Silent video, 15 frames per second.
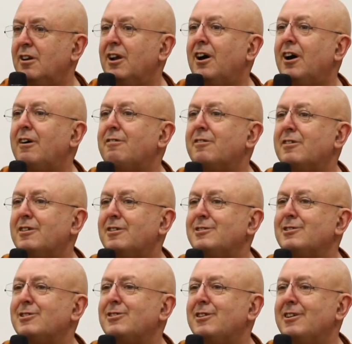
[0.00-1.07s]
Laughter,
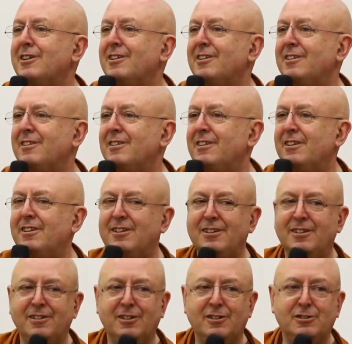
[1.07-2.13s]
joy,
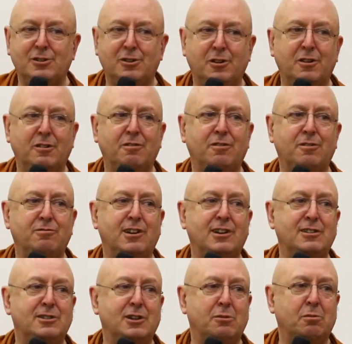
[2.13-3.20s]
the joy of
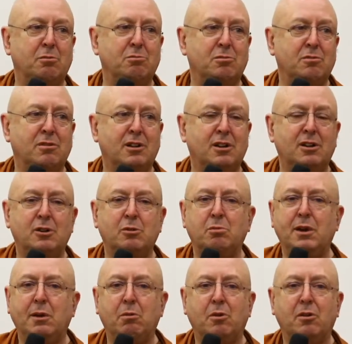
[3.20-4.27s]
friendship.
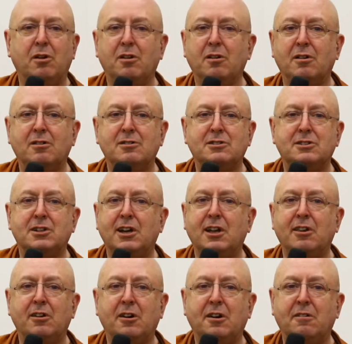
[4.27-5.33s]
People who can
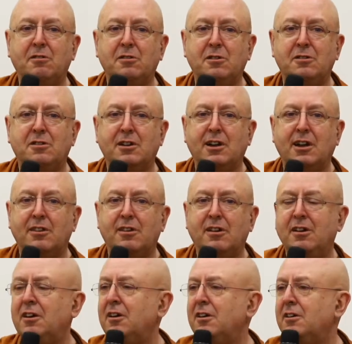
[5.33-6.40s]
share the afternoon together,
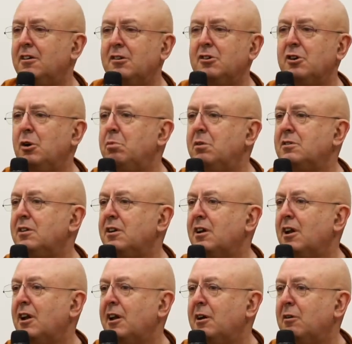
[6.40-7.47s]
no
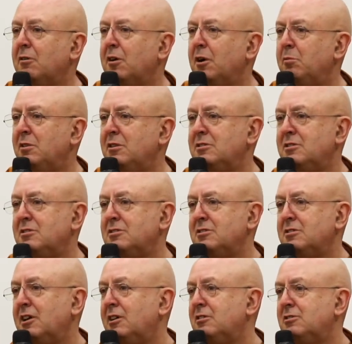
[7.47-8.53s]
particular outcome,
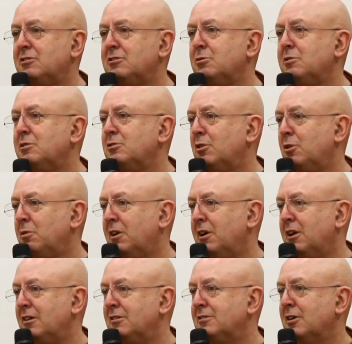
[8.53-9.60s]
instead just to enjoy one
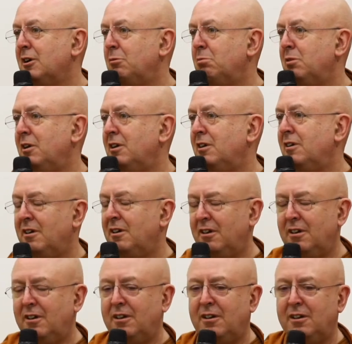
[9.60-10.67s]
another's company.
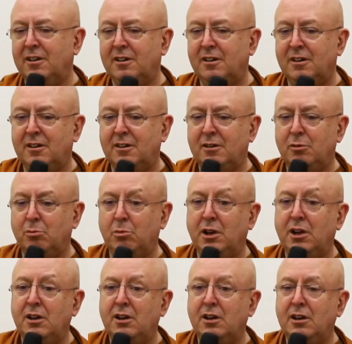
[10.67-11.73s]

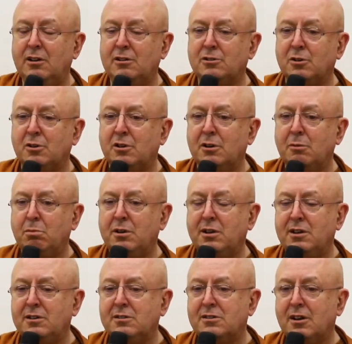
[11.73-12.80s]
Meaning, joy,
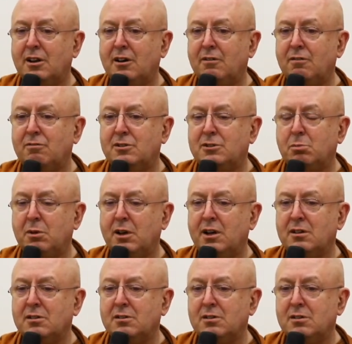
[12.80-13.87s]
peace, love,
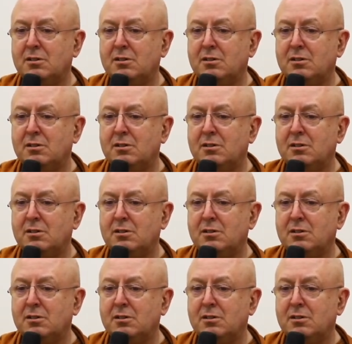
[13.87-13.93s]
respect.